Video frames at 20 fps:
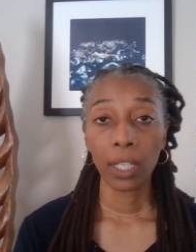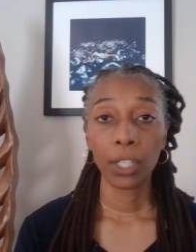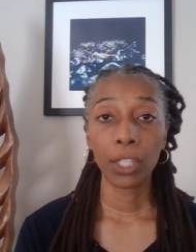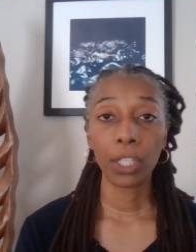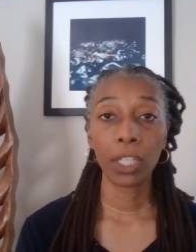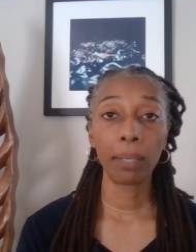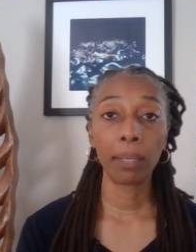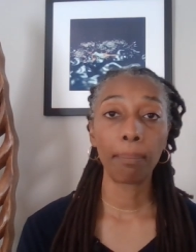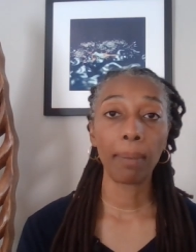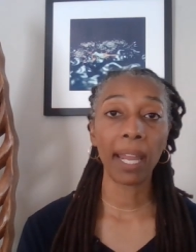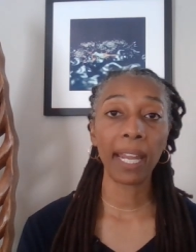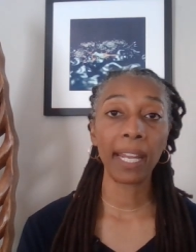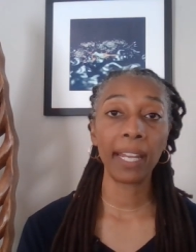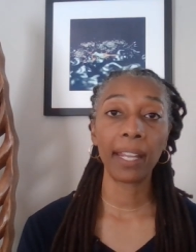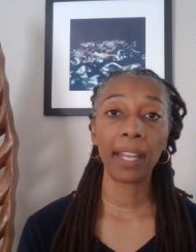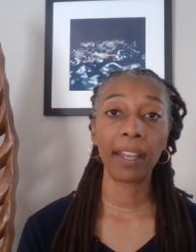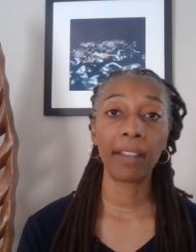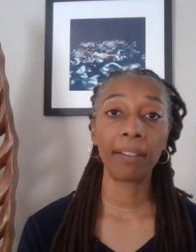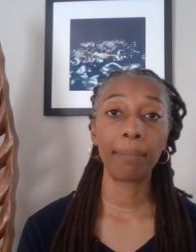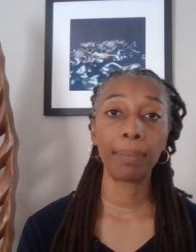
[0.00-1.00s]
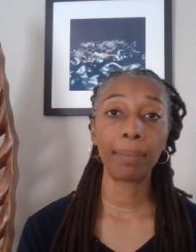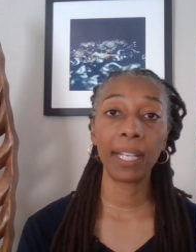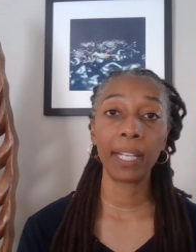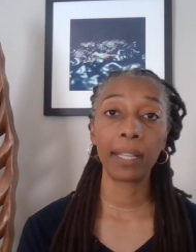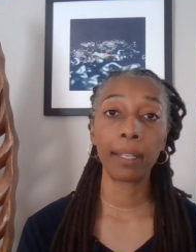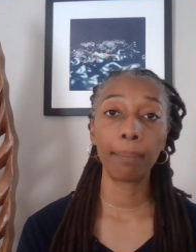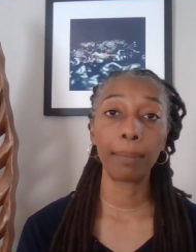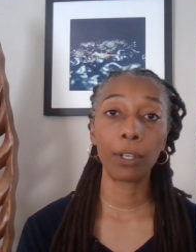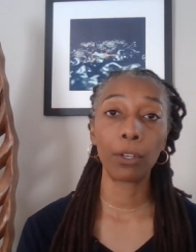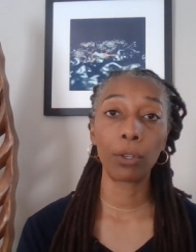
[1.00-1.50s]
she might be
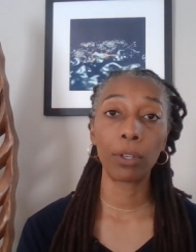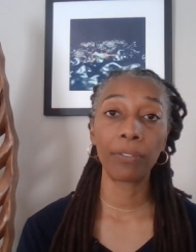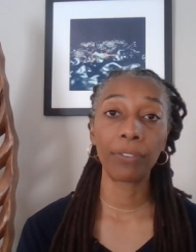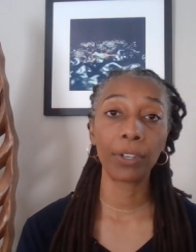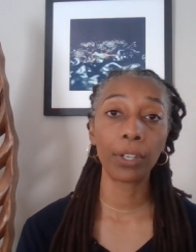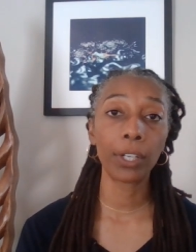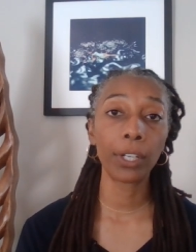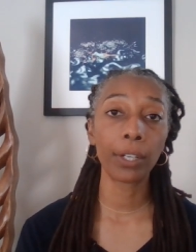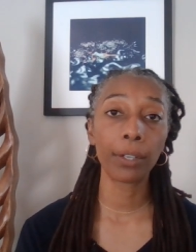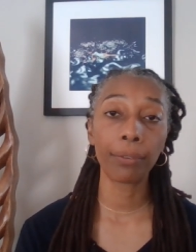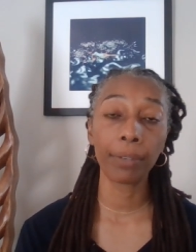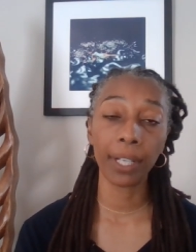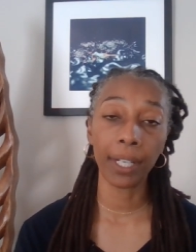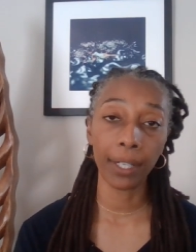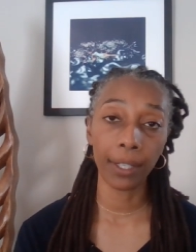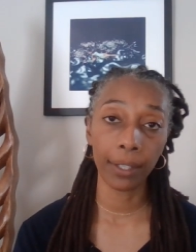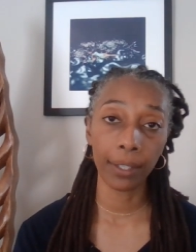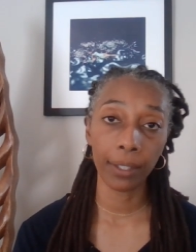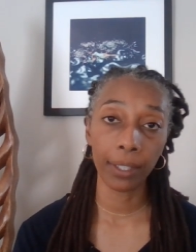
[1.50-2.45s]
in the middle of her career,